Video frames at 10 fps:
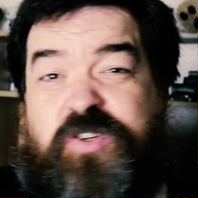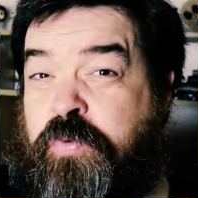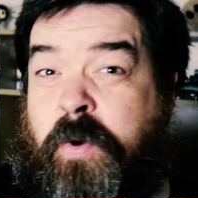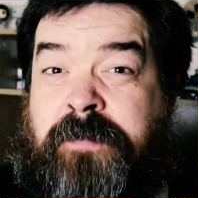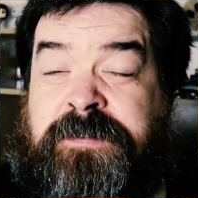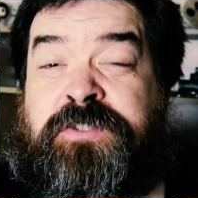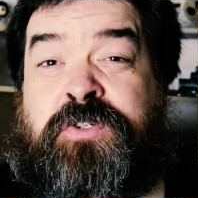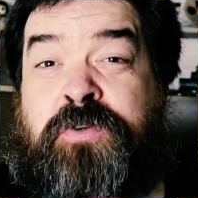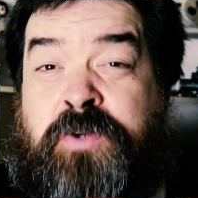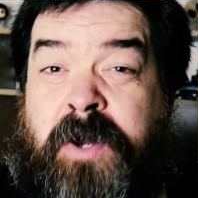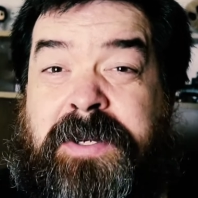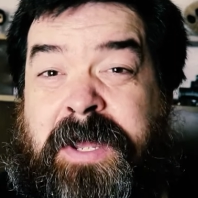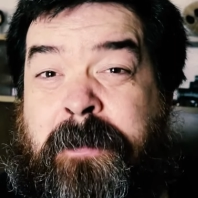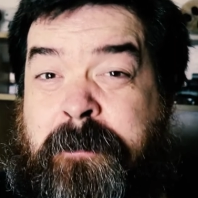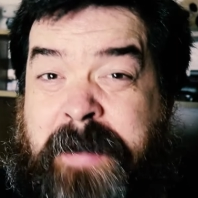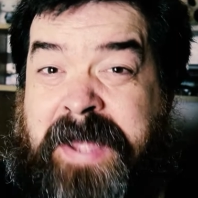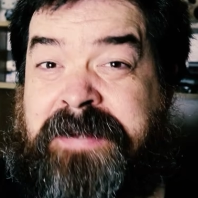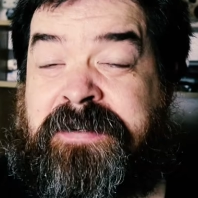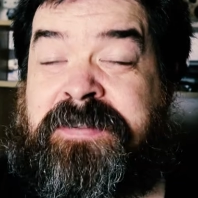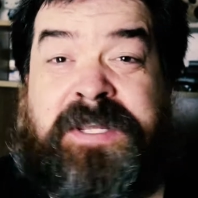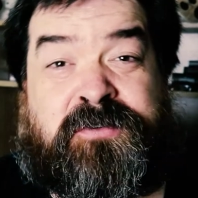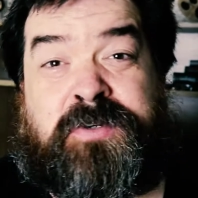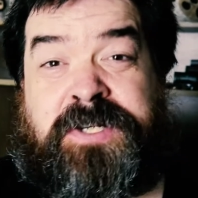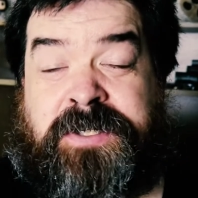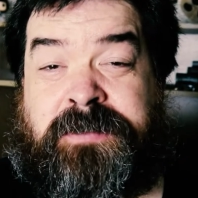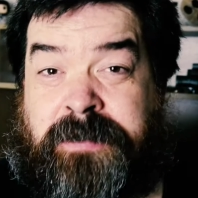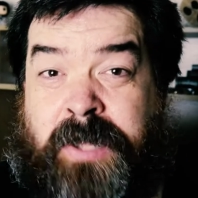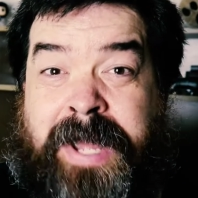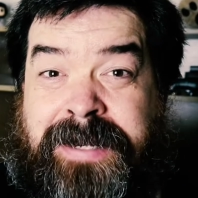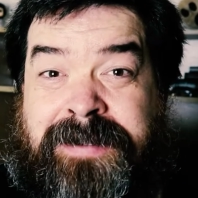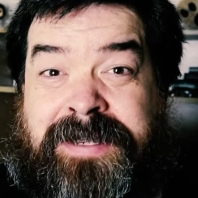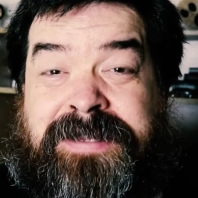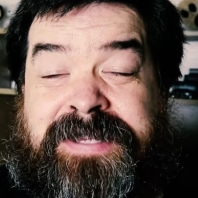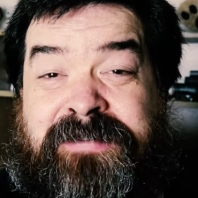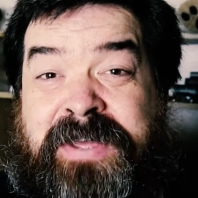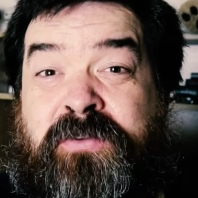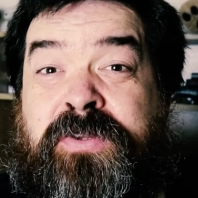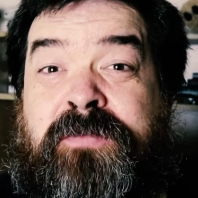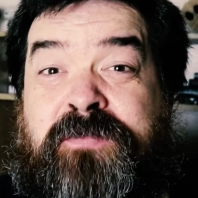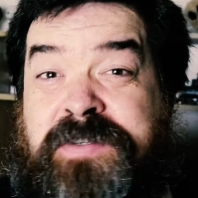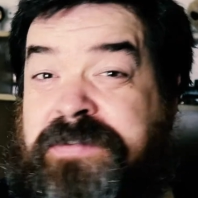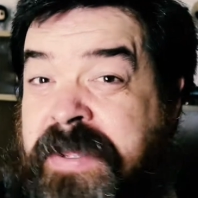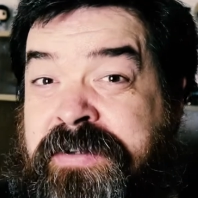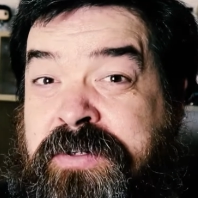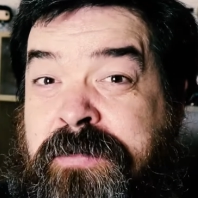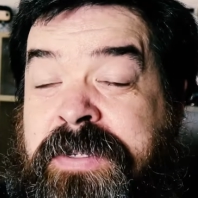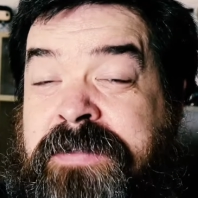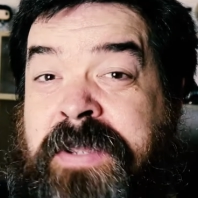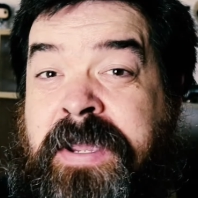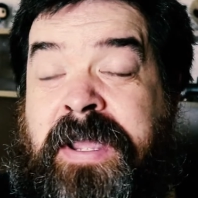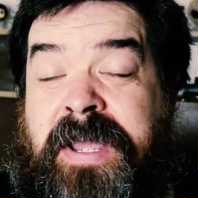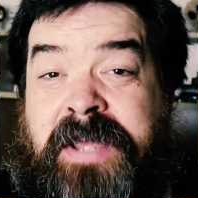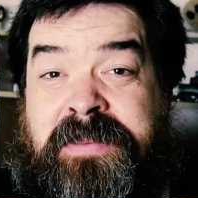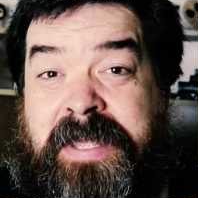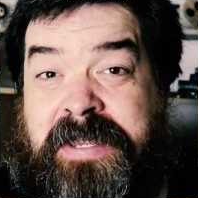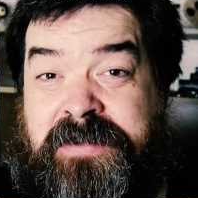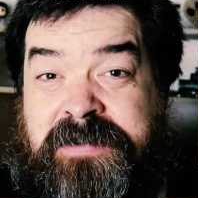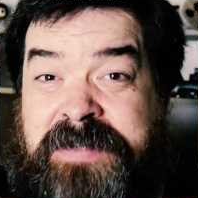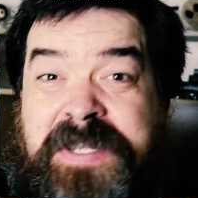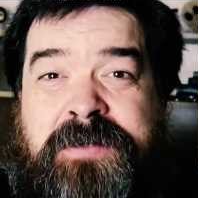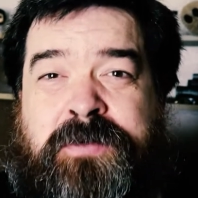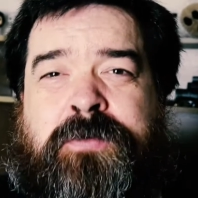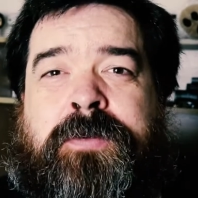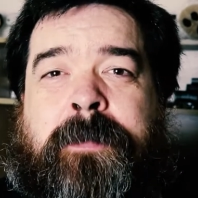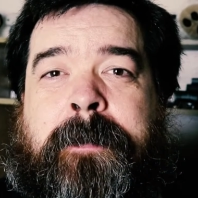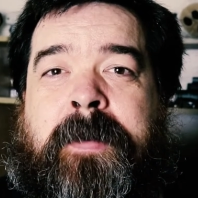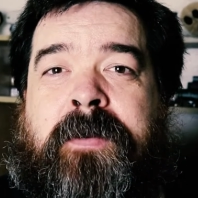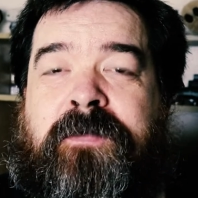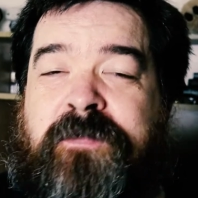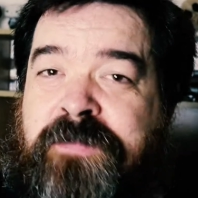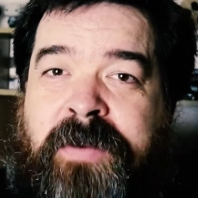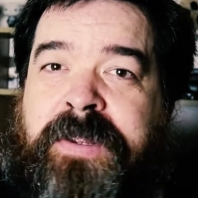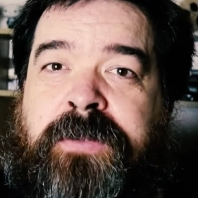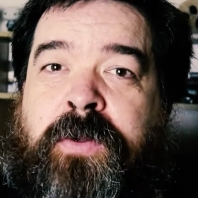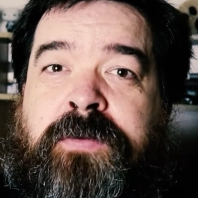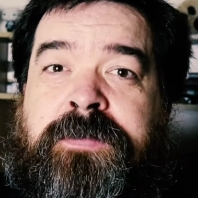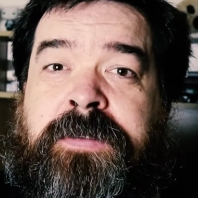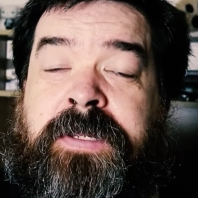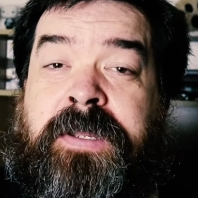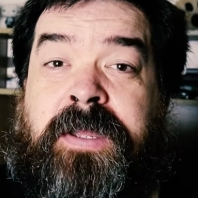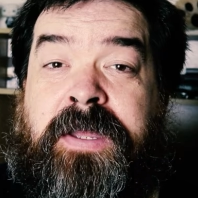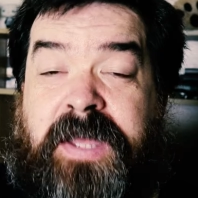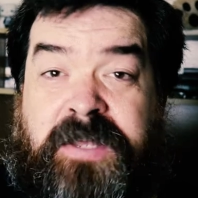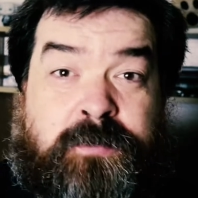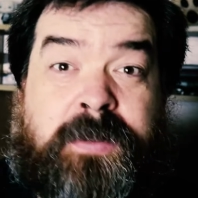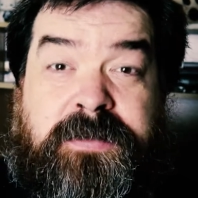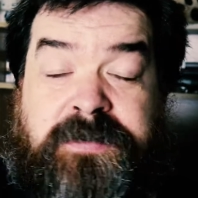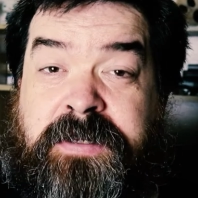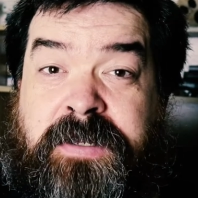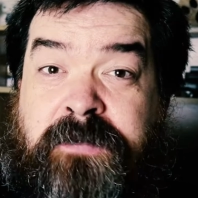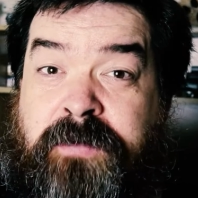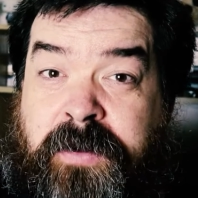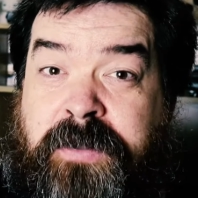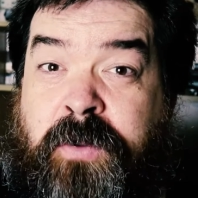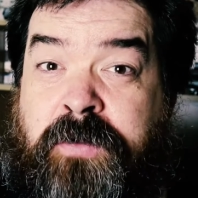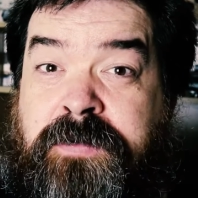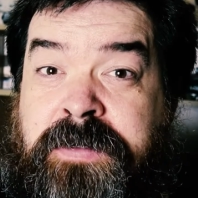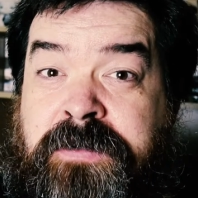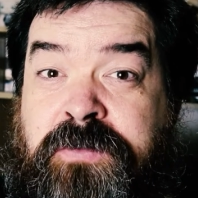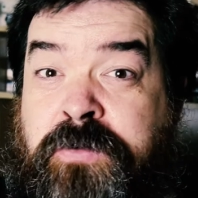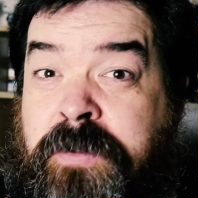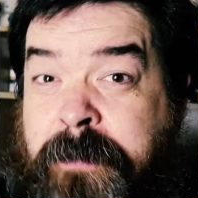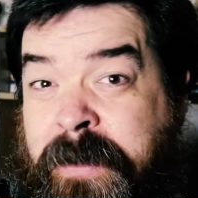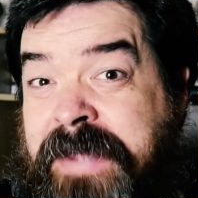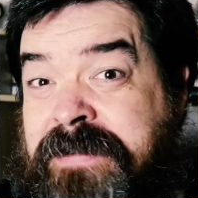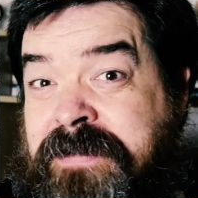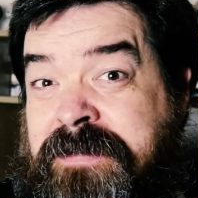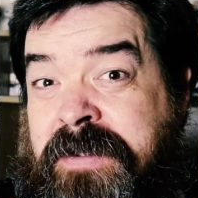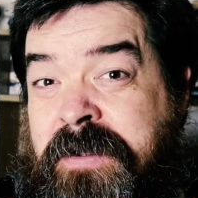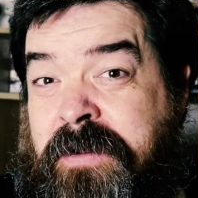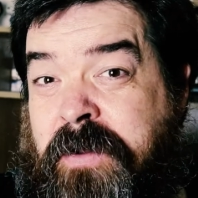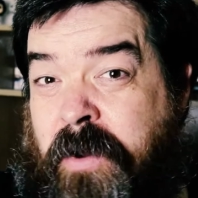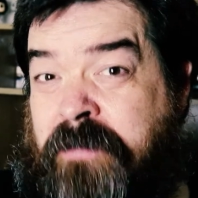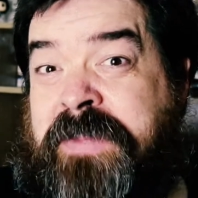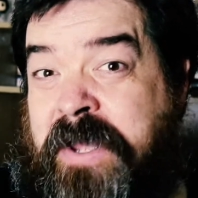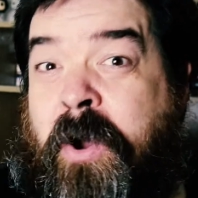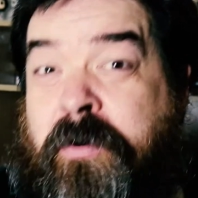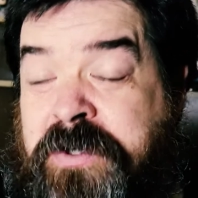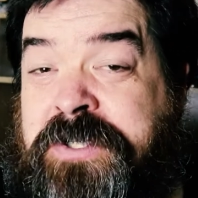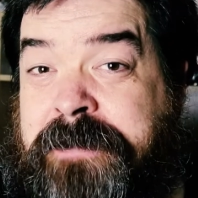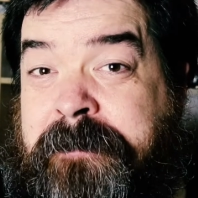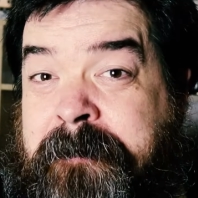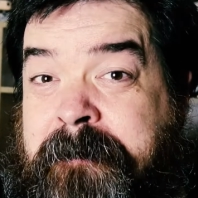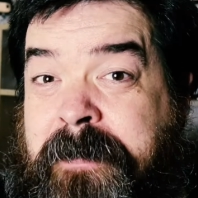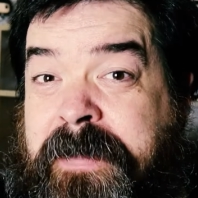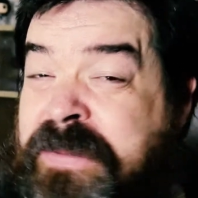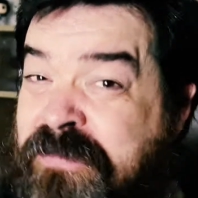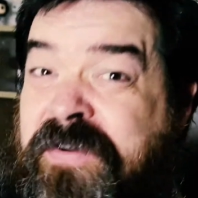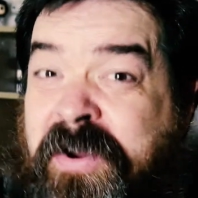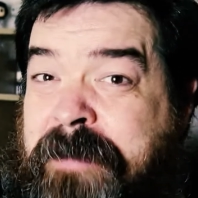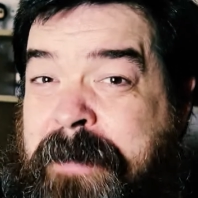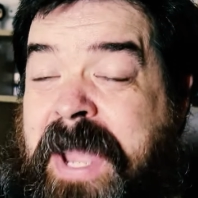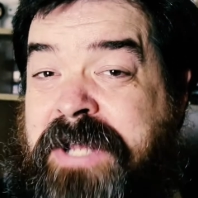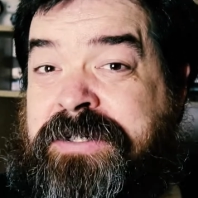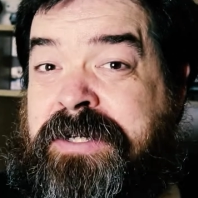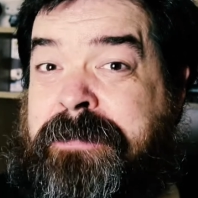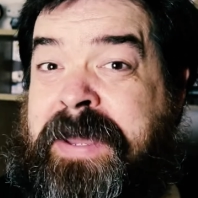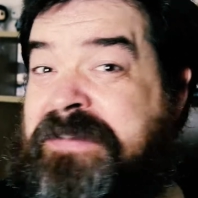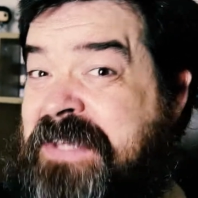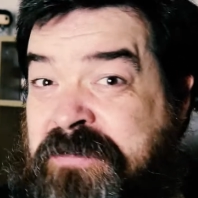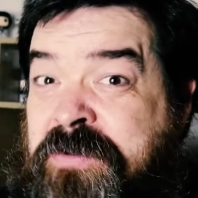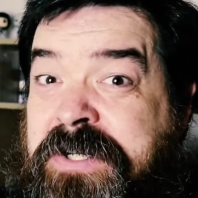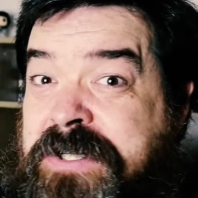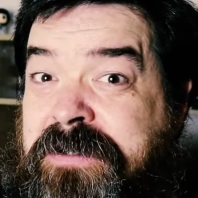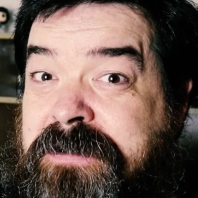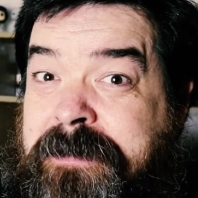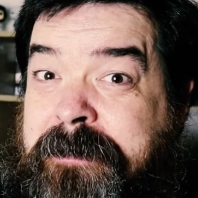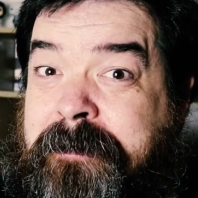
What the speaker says: Dwarves do not abandon their traditions lightly. They've held them for centuries and they stick to them very closely, as well as sticking very closely to the places of their origin. They're very passionate about their traditions.